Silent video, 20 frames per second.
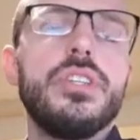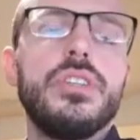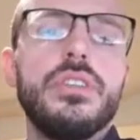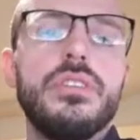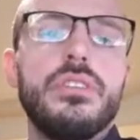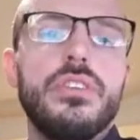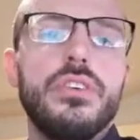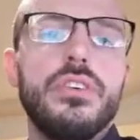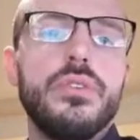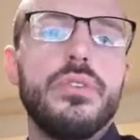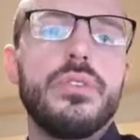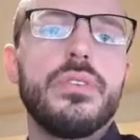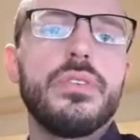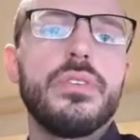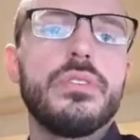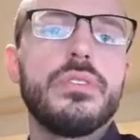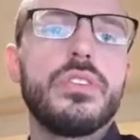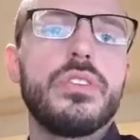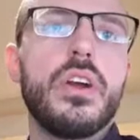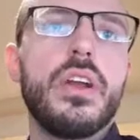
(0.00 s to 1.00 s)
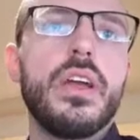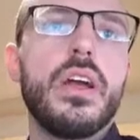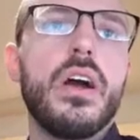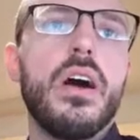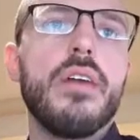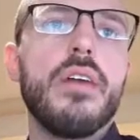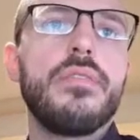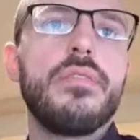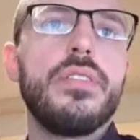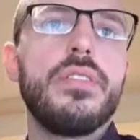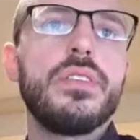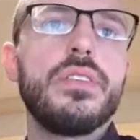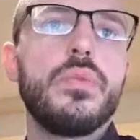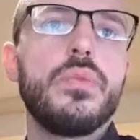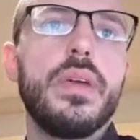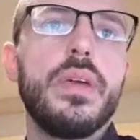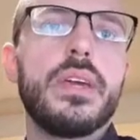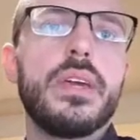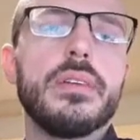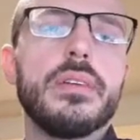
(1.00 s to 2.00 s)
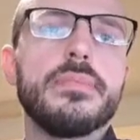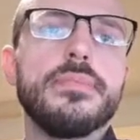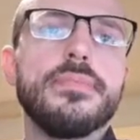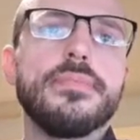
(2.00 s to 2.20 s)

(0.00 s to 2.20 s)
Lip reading: to do starting off this week.